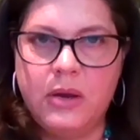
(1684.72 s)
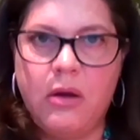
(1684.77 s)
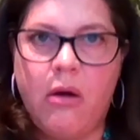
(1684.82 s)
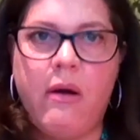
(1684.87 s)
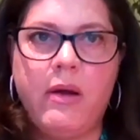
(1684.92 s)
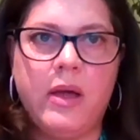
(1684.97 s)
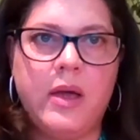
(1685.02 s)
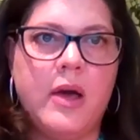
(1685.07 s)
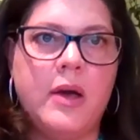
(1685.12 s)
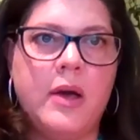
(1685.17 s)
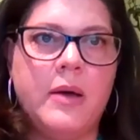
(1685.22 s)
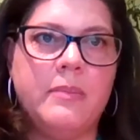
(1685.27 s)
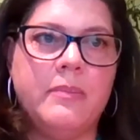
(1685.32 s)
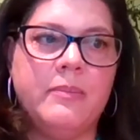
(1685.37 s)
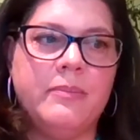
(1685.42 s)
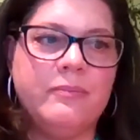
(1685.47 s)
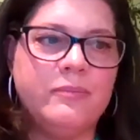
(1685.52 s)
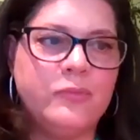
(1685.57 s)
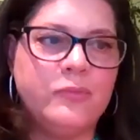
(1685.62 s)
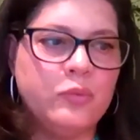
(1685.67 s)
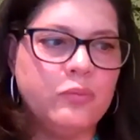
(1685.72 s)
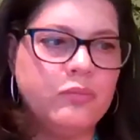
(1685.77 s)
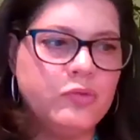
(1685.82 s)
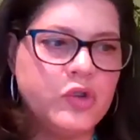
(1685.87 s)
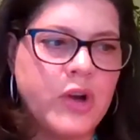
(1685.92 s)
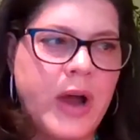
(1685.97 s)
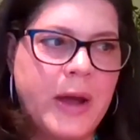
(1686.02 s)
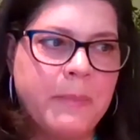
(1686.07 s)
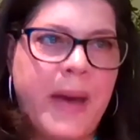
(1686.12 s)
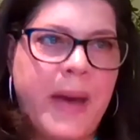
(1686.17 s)
not
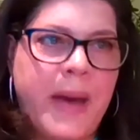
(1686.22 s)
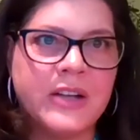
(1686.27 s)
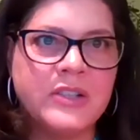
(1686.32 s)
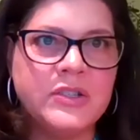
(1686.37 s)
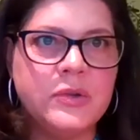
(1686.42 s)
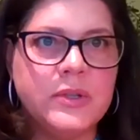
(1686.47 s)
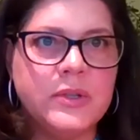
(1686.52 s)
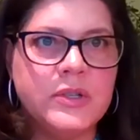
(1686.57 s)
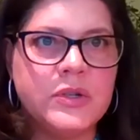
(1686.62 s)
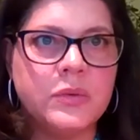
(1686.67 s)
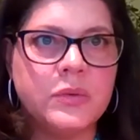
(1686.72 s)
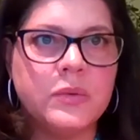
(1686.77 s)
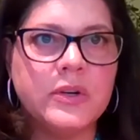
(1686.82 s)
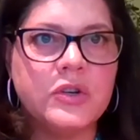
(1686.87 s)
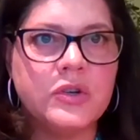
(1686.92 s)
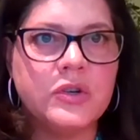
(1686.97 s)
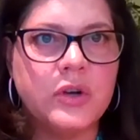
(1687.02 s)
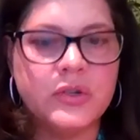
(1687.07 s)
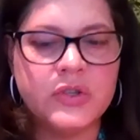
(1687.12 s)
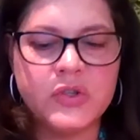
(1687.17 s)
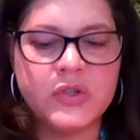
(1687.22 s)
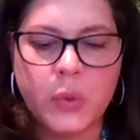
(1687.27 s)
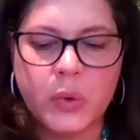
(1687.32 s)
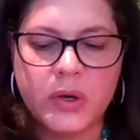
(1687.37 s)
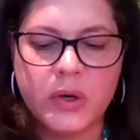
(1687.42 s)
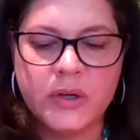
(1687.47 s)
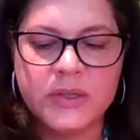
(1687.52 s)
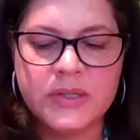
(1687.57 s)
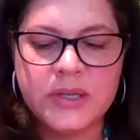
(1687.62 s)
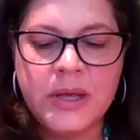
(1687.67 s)
track back to its original
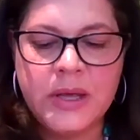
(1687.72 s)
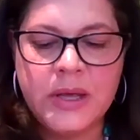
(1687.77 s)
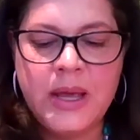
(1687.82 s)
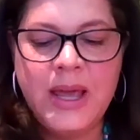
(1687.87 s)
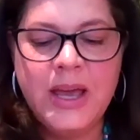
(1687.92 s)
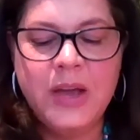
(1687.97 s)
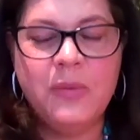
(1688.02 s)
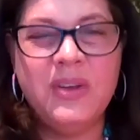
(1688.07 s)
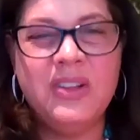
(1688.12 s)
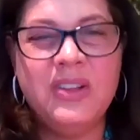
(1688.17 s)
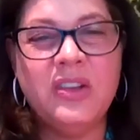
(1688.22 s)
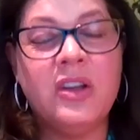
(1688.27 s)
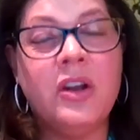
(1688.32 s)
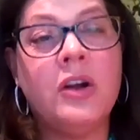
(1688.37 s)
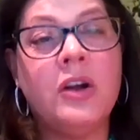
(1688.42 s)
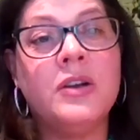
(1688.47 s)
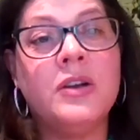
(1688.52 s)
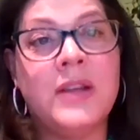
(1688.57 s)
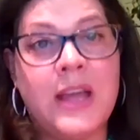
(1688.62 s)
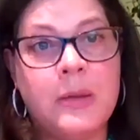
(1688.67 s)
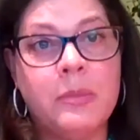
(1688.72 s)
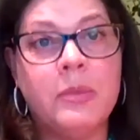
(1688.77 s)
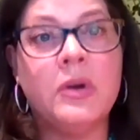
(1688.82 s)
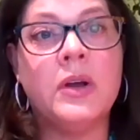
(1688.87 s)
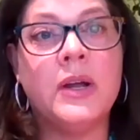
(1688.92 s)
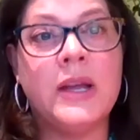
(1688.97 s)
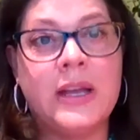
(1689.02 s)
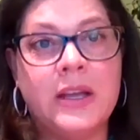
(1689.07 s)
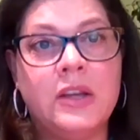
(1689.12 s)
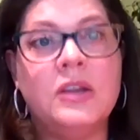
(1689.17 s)
source? And we look at our
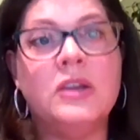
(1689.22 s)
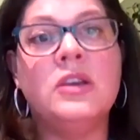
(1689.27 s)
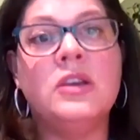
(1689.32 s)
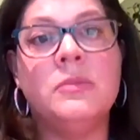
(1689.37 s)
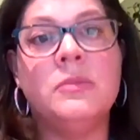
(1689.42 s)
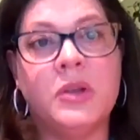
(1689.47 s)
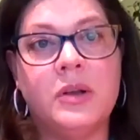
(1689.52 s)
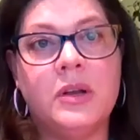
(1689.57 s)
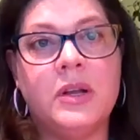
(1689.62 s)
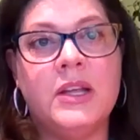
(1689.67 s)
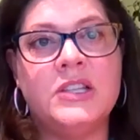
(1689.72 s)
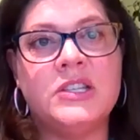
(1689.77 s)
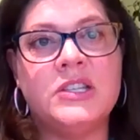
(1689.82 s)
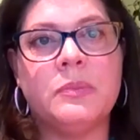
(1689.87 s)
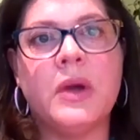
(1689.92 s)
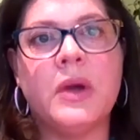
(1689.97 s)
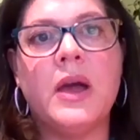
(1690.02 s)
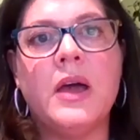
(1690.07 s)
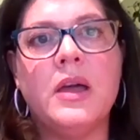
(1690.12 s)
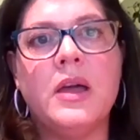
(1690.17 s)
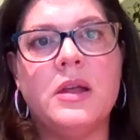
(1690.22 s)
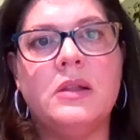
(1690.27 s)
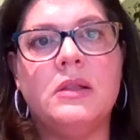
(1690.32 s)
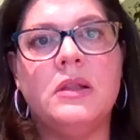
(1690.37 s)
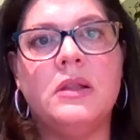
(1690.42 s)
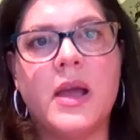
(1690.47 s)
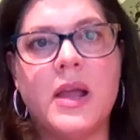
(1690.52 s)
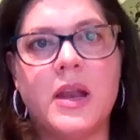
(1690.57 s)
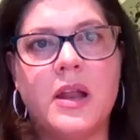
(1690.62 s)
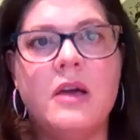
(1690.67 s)
neighboring community spread in
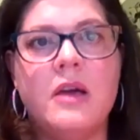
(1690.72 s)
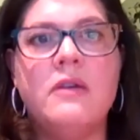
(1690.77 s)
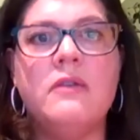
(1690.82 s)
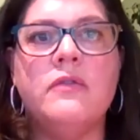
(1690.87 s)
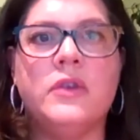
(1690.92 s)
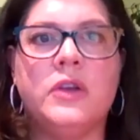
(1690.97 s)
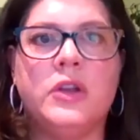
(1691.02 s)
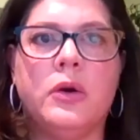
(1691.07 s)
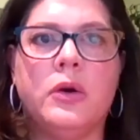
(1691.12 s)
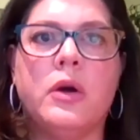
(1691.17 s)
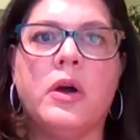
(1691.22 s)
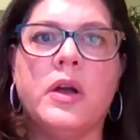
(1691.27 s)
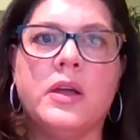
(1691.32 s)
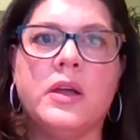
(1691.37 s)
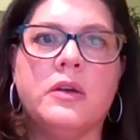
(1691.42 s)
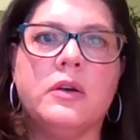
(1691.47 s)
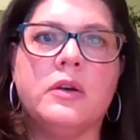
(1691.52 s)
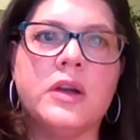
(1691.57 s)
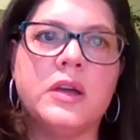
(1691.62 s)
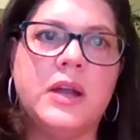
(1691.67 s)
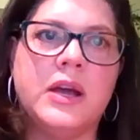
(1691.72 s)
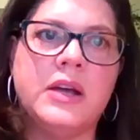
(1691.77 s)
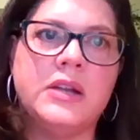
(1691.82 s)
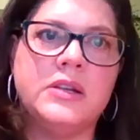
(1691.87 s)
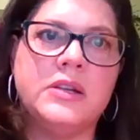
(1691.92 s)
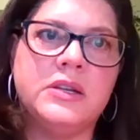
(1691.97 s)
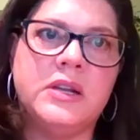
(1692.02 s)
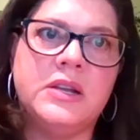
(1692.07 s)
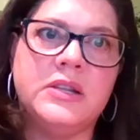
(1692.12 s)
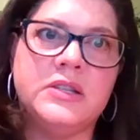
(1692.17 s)
light of, you know, our
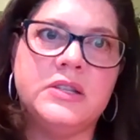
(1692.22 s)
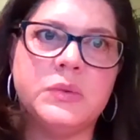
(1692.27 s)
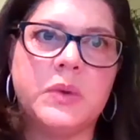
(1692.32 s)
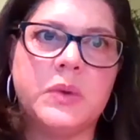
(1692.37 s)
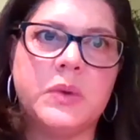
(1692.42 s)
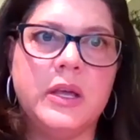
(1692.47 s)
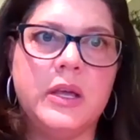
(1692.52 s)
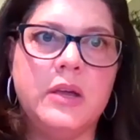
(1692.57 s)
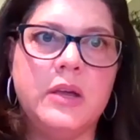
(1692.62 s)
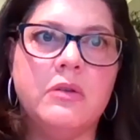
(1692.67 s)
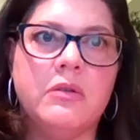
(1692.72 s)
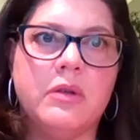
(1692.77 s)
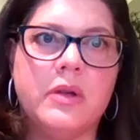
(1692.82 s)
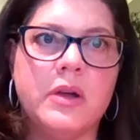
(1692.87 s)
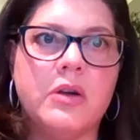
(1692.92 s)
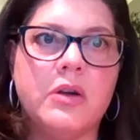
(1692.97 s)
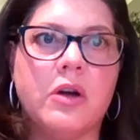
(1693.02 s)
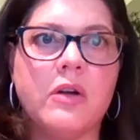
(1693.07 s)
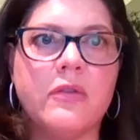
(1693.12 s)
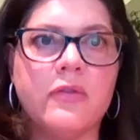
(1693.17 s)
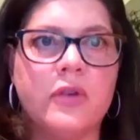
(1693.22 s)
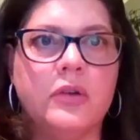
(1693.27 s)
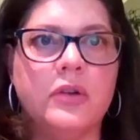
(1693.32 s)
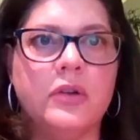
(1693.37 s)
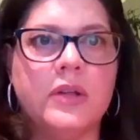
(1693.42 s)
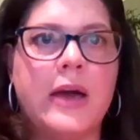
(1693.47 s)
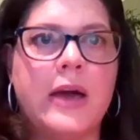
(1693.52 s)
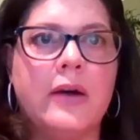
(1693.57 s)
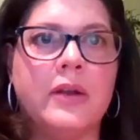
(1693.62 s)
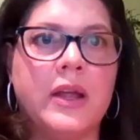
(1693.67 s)
interconnectedness with Eagle and
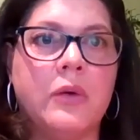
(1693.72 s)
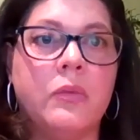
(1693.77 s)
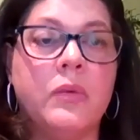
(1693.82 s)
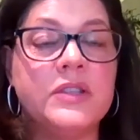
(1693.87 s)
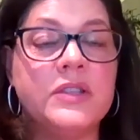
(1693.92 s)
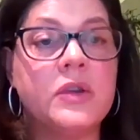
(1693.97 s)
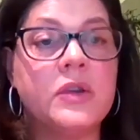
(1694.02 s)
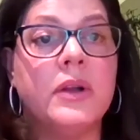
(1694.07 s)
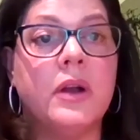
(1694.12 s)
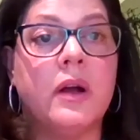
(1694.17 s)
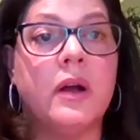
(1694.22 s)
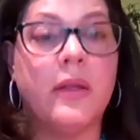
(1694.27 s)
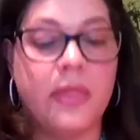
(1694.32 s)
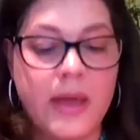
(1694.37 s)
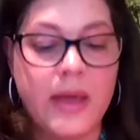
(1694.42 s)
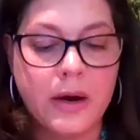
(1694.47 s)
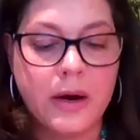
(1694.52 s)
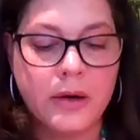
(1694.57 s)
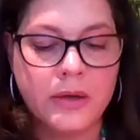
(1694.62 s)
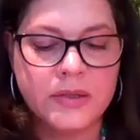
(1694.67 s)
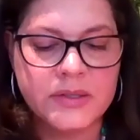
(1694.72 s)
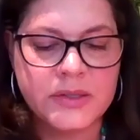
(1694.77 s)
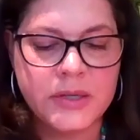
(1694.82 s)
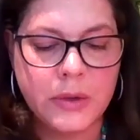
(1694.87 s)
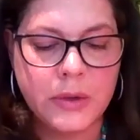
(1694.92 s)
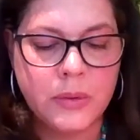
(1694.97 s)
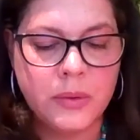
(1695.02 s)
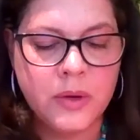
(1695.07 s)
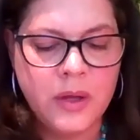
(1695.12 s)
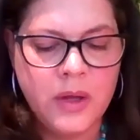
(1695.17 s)
Garfield County and what's going on there.
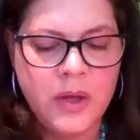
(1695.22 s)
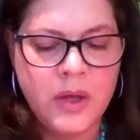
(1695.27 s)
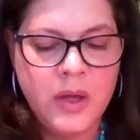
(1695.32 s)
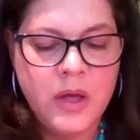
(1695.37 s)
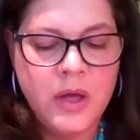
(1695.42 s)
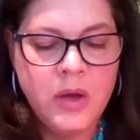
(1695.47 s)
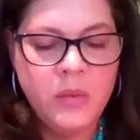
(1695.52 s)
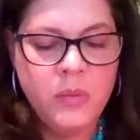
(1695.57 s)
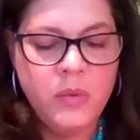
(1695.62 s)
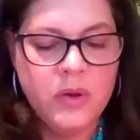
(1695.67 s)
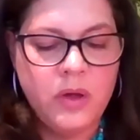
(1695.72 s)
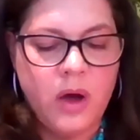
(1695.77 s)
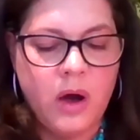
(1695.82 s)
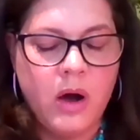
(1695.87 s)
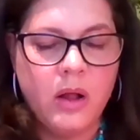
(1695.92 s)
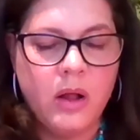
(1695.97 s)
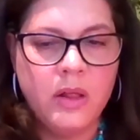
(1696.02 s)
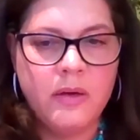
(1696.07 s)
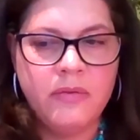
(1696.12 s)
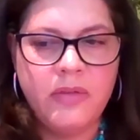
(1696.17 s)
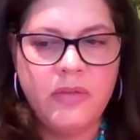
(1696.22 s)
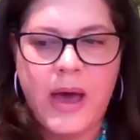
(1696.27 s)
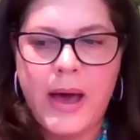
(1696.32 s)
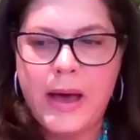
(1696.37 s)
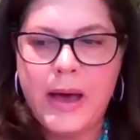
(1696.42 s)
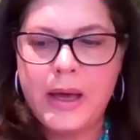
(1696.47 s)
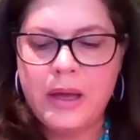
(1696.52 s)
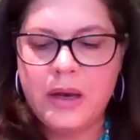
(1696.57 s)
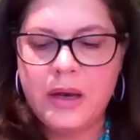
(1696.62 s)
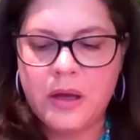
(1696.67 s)
So with all of
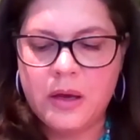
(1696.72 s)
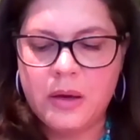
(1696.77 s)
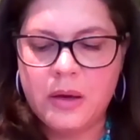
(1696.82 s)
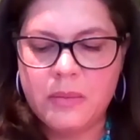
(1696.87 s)
that,